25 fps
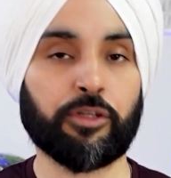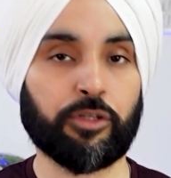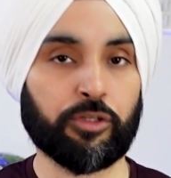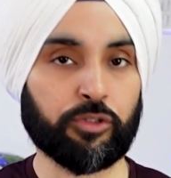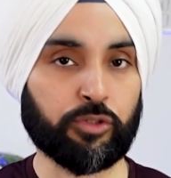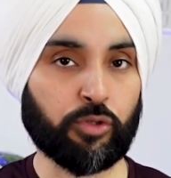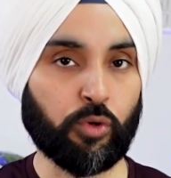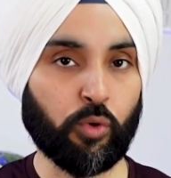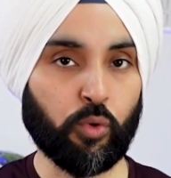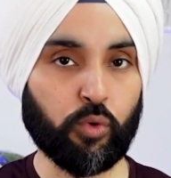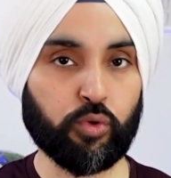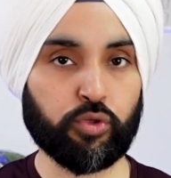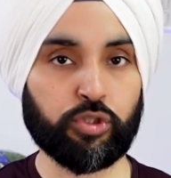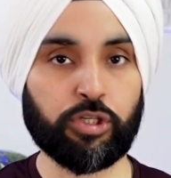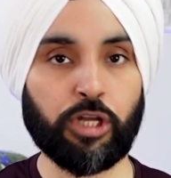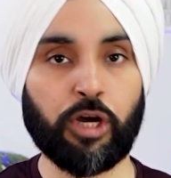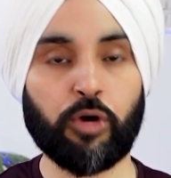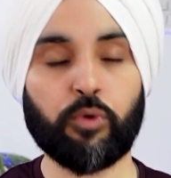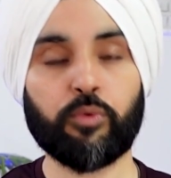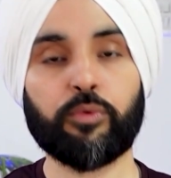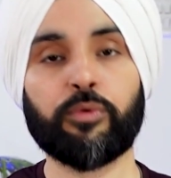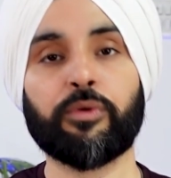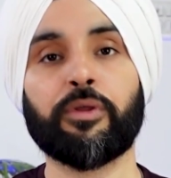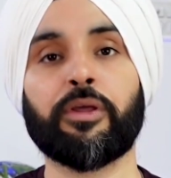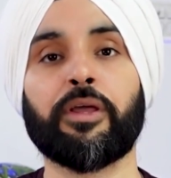slows
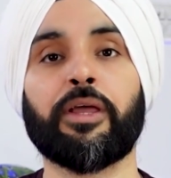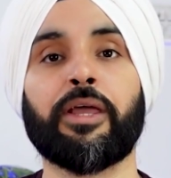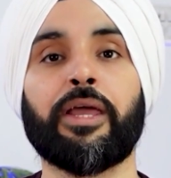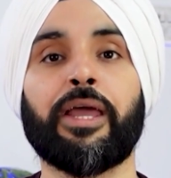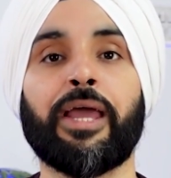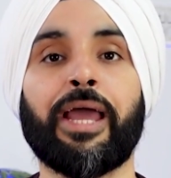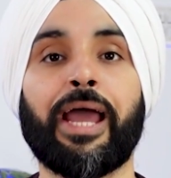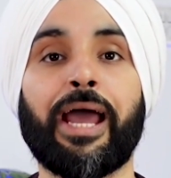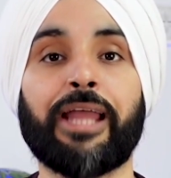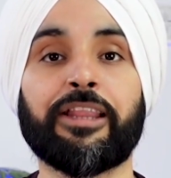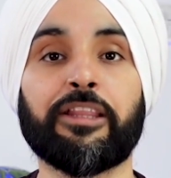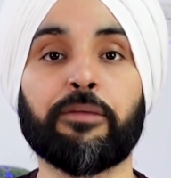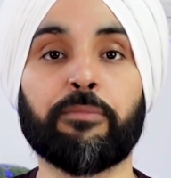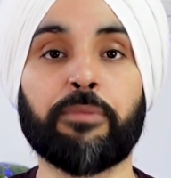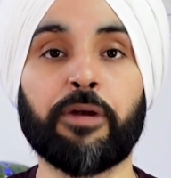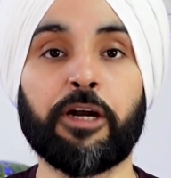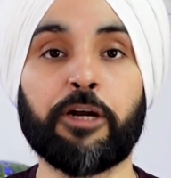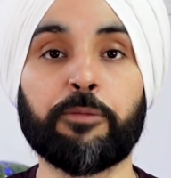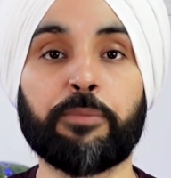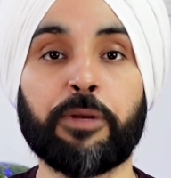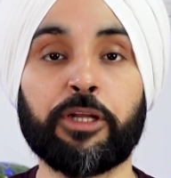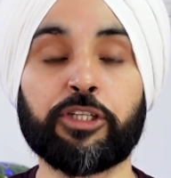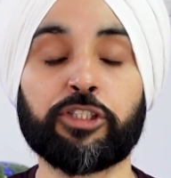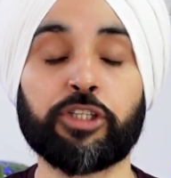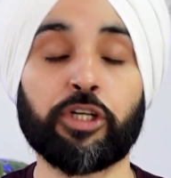down, and the
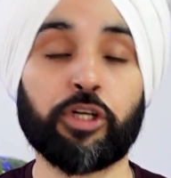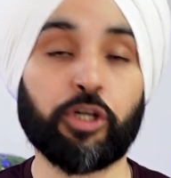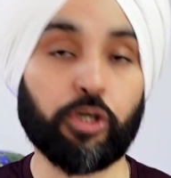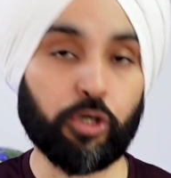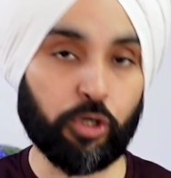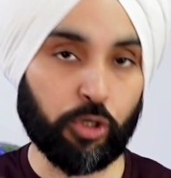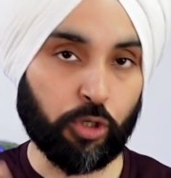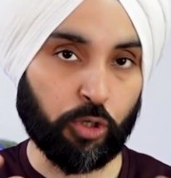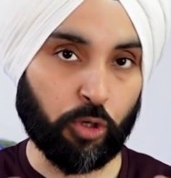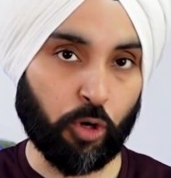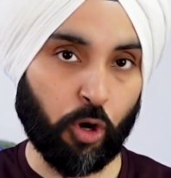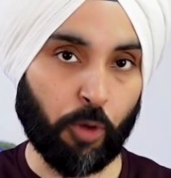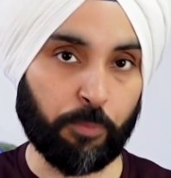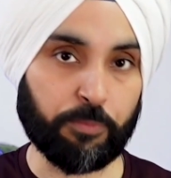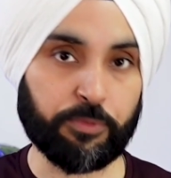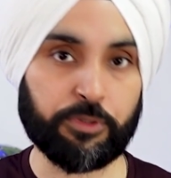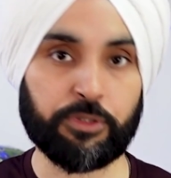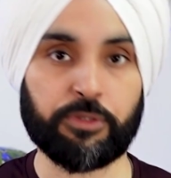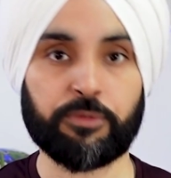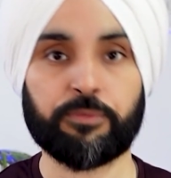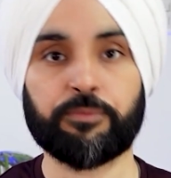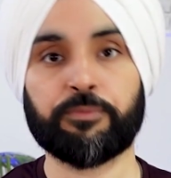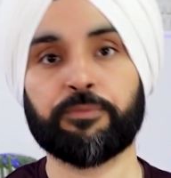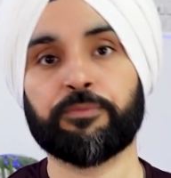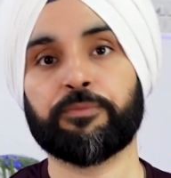blood pressure
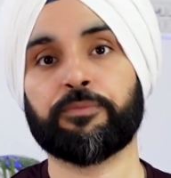drops.